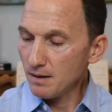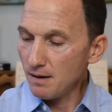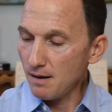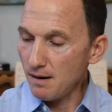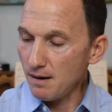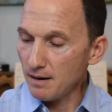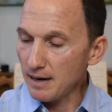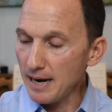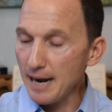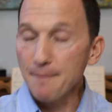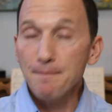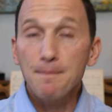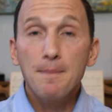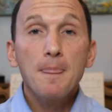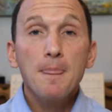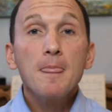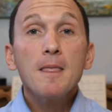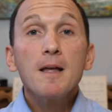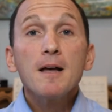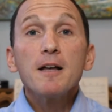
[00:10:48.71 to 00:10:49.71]
All right.
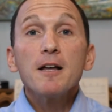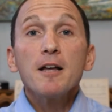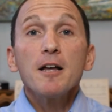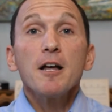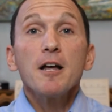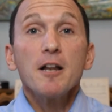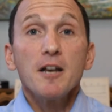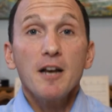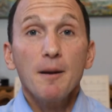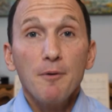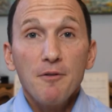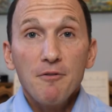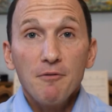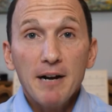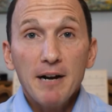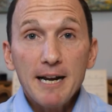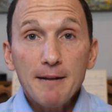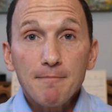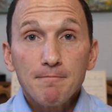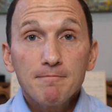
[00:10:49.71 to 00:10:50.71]
Number
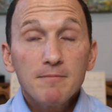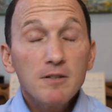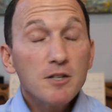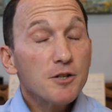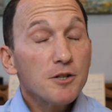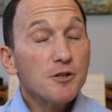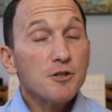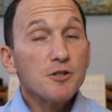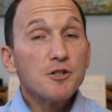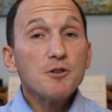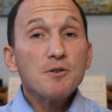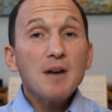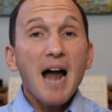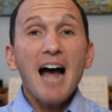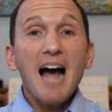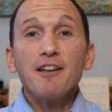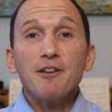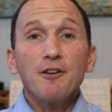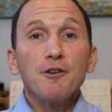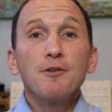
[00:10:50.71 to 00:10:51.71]
3, do
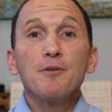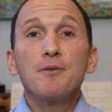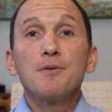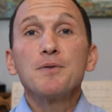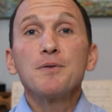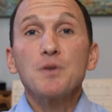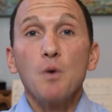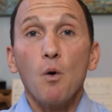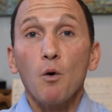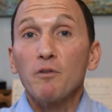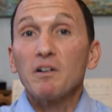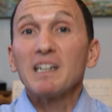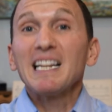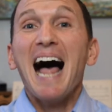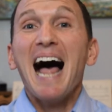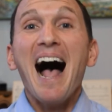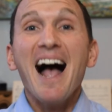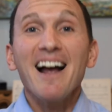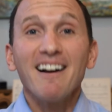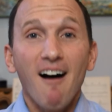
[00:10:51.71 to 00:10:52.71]
not use or
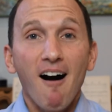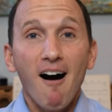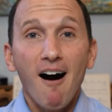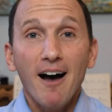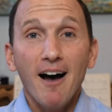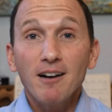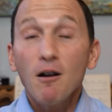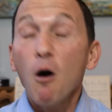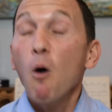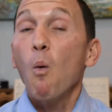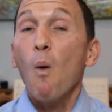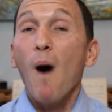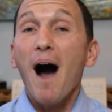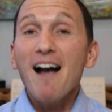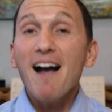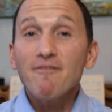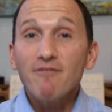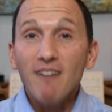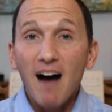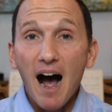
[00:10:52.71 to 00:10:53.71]
rely on
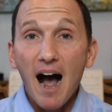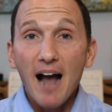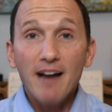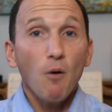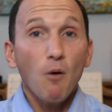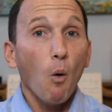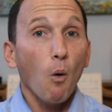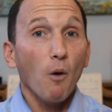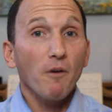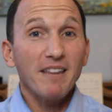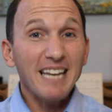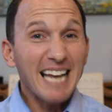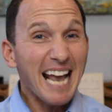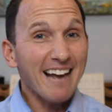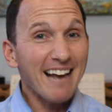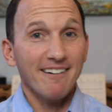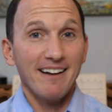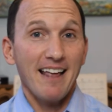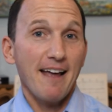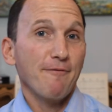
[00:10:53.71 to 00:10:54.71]
Wi-Fi or the
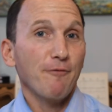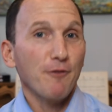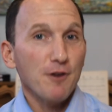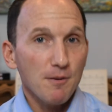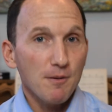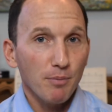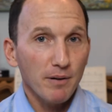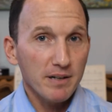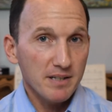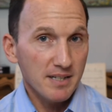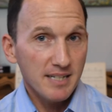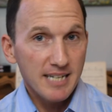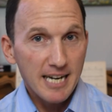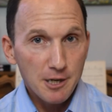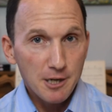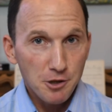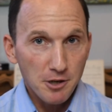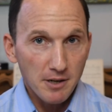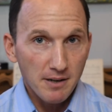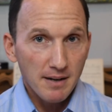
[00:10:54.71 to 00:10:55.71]
internet for your
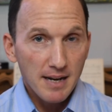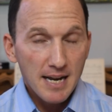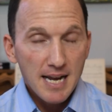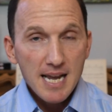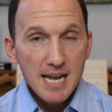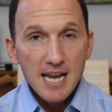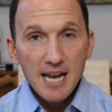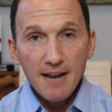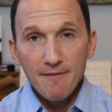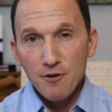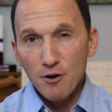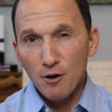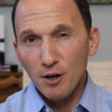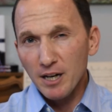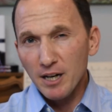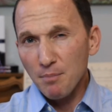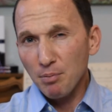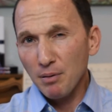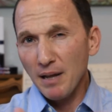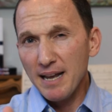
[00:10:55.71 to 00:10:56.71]
presentation. If you're
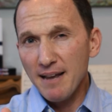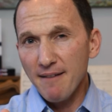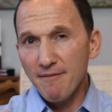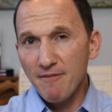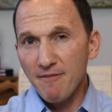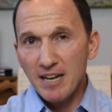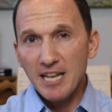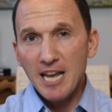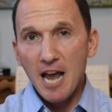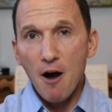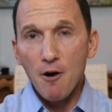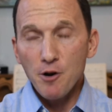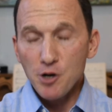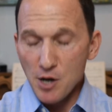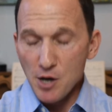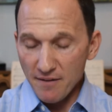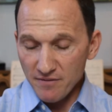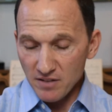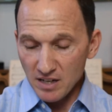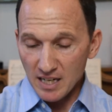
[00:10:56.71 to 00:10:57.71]
going to play a video and
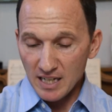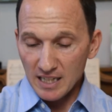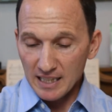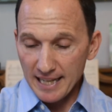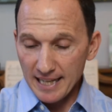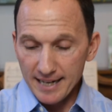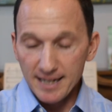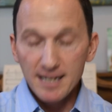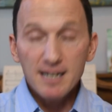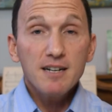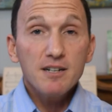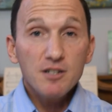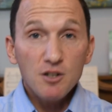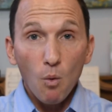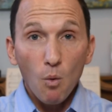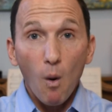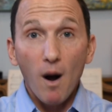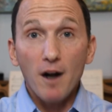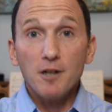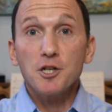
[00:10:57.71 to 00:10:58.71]
you have to click to
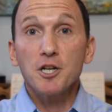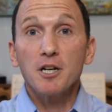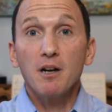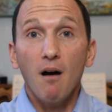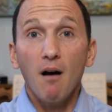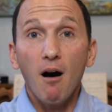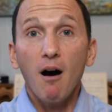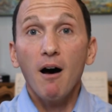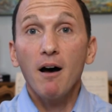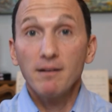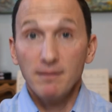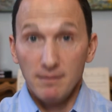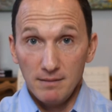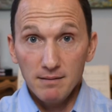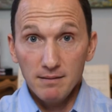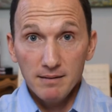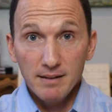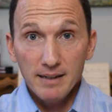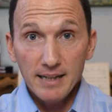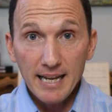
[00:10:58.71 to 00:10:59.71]
watch it on
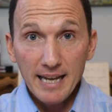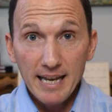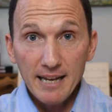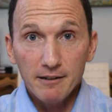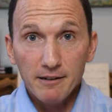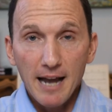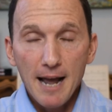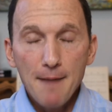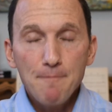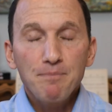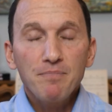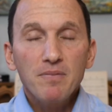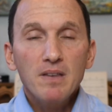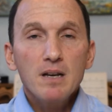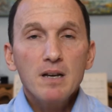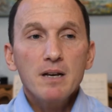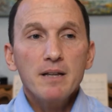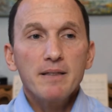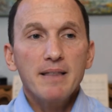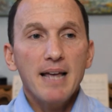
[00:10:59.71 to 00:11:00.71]
the internet,
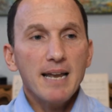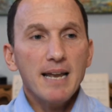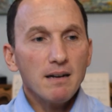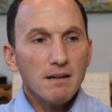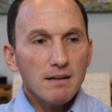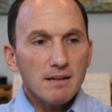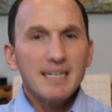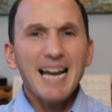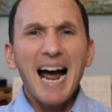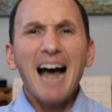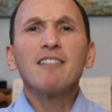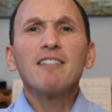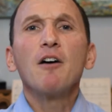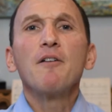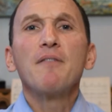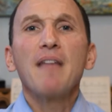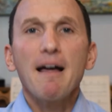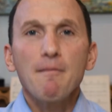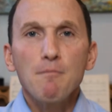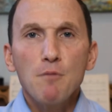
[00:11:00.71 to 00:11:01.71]
then download
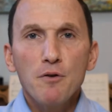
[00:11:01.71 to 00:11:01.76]
that